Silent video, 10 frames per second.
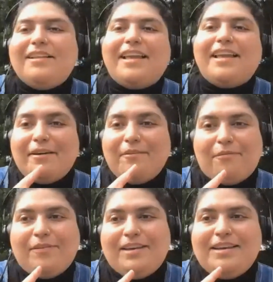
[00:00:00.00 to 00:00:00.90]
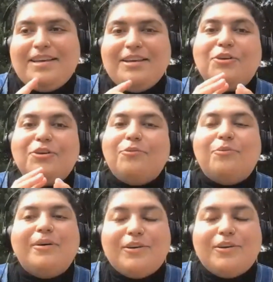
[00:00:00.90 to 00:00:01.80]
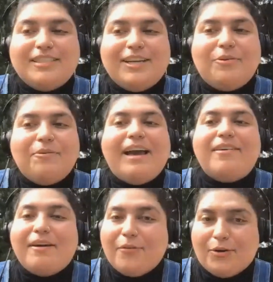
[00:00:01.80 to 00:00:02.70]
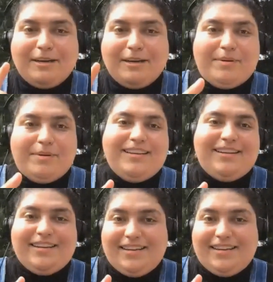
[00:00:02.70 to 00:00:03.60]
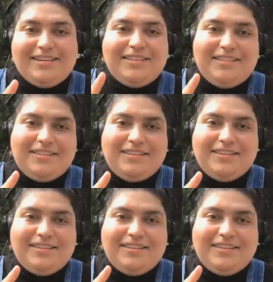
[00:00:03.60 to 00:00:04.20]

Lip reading: if you yourself have ever competed in it,